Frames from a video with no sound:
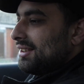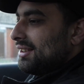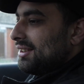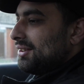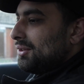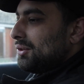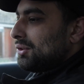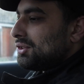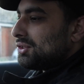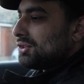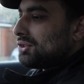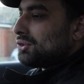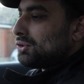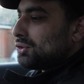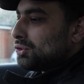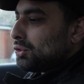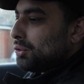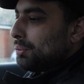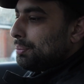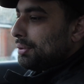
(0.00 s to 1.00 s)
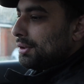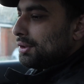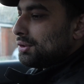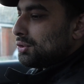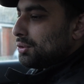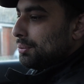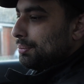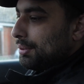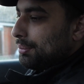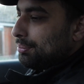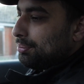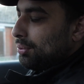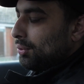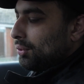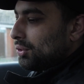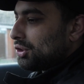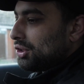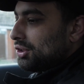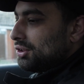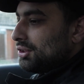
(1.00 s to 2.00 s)
It looks super
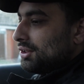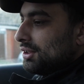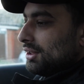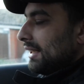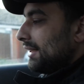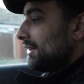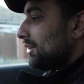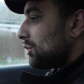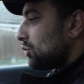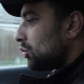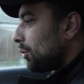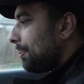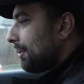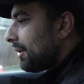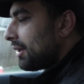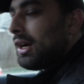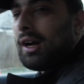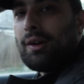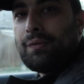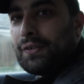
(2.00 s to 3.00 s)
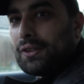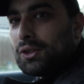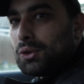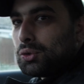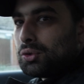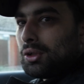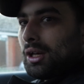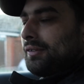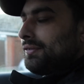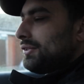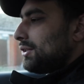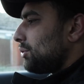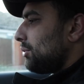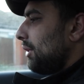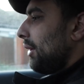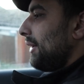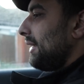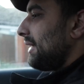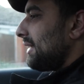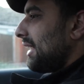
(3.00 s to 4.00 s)
posh and it's super comfy to drive as
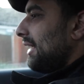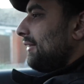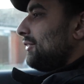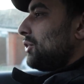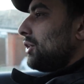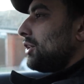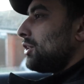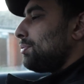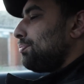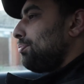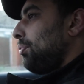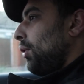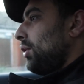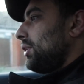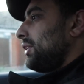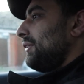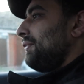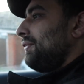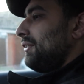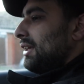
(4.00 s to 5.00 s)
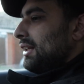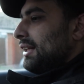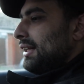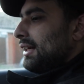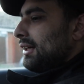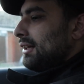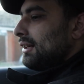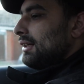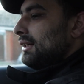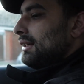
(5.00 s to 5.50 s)
well. It gives you a sporty feeling.